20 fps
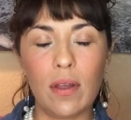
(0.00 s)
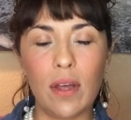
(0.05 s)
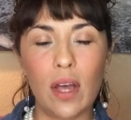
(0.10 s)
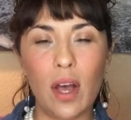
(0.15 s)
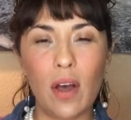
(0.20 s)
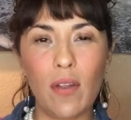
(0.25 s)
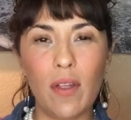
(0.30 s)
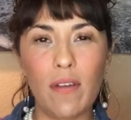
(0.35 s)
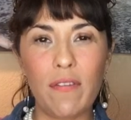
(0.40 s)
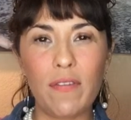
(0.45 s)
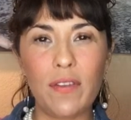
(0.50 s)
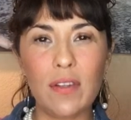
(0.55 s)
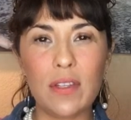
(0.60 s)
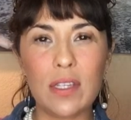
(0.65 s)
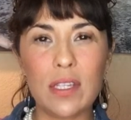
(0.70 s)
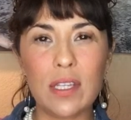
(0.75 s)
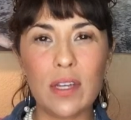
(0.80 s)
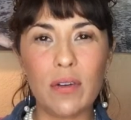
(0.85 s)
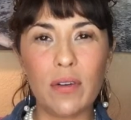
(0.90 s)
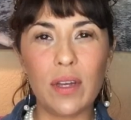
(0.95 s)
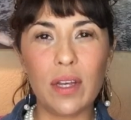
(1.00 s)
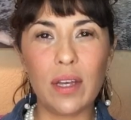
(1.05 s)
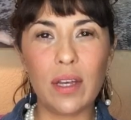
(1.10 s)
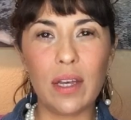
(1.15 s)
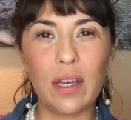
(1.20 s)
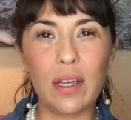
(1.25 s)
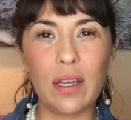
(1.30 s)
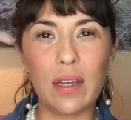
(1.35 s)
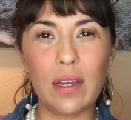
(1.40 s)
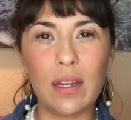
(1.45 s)
Oh, that feels so
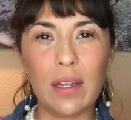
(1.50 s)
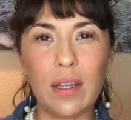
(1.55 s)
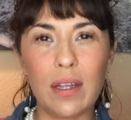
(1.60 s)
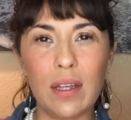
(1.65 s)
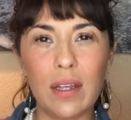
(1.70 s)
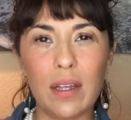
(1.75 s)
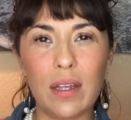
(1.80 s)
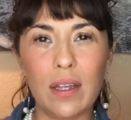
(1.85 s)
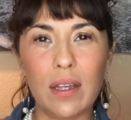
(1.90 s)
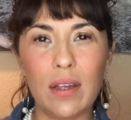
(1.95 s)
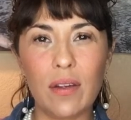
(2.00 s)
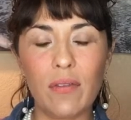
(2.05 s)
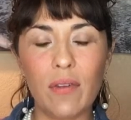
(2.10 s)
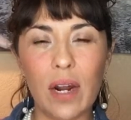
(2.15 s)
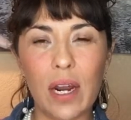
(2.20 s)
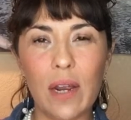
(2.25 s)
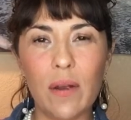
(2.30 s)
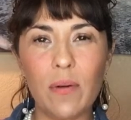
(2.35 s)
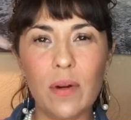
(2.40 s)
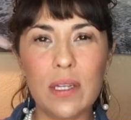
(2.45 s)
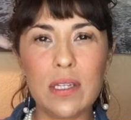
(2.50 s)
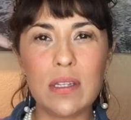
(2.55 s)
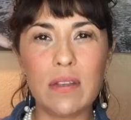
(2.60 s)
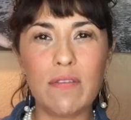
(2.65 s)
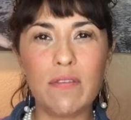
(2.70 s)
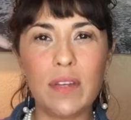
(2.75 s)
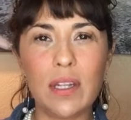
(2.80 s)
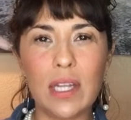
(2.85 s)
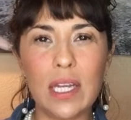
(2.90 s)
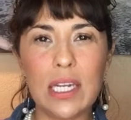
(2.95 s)
good, right? What does it
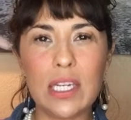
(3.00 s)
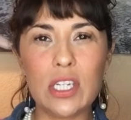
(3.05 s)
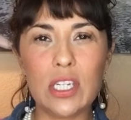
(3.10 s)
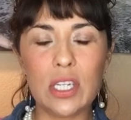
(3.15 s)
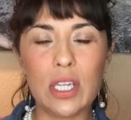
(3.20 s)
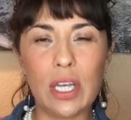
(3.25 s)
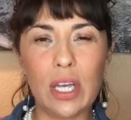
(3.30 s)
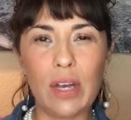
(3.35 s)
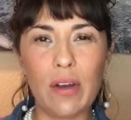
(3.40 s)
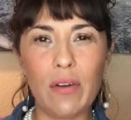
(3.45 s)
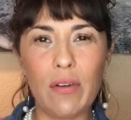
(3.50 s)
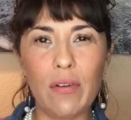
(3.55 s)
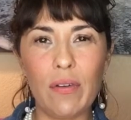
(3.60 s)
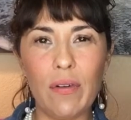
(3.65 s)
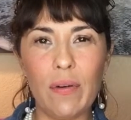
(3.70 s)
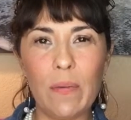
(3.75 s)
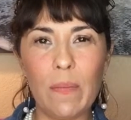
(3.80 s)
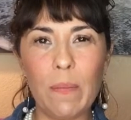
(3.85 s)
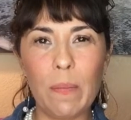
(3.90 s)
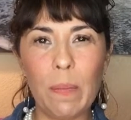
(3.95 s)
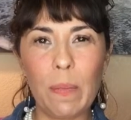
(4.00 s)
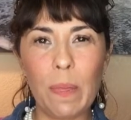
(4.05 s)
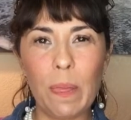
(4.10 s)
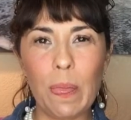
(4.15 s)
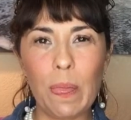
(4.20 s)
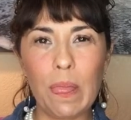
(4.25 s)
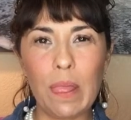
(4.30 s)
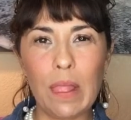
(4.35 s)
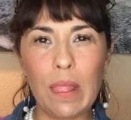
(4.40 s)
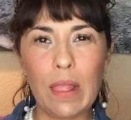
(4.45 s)
feel like to you?
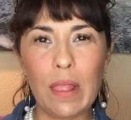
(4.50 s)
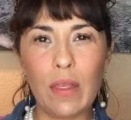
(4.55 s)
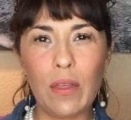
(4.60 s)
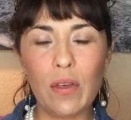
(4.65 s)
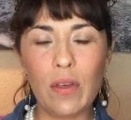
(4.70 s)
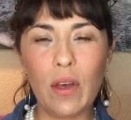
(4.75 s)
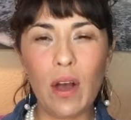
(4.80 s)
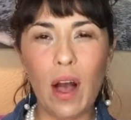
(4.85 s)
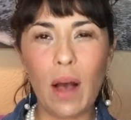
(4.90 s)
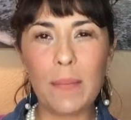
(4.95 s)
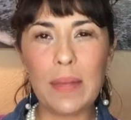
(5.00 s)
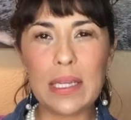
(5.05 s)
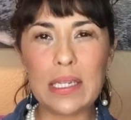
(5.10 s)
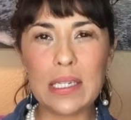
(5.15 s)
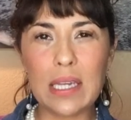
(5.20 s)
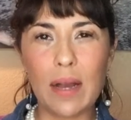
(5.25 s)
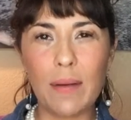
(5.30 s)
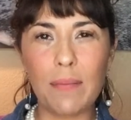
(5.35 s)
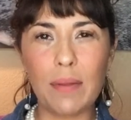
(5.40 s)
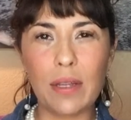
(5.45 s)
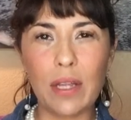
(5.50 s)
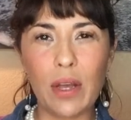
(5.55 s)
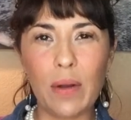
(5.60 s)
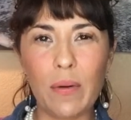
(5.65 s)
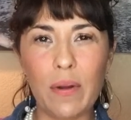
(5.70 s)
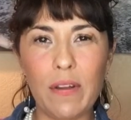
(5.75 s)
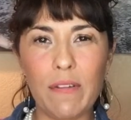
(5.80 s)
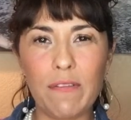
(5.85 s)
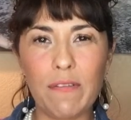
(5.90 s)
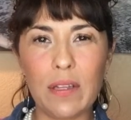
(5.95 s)
You can comment down below
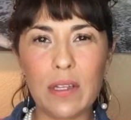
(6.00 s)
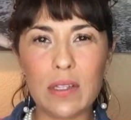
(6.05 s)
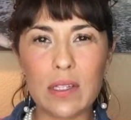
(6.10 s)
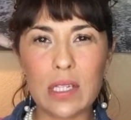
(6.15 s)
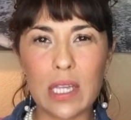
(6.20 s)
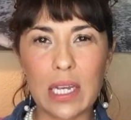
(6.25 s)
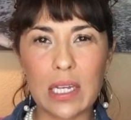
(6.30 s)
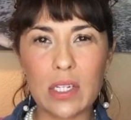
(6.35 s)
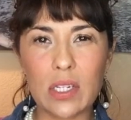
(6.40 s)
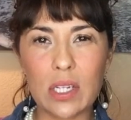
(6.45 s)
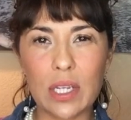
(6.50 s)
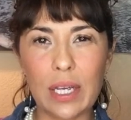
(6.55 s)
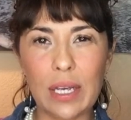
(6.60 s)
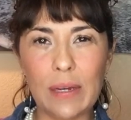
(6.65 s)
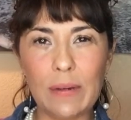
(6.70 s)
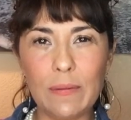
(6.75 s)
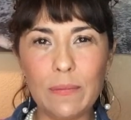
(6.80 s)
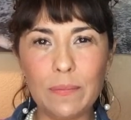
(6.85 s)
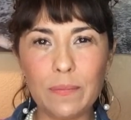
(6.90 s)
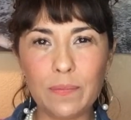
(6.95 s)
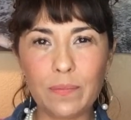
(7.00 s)
what it feels like to you.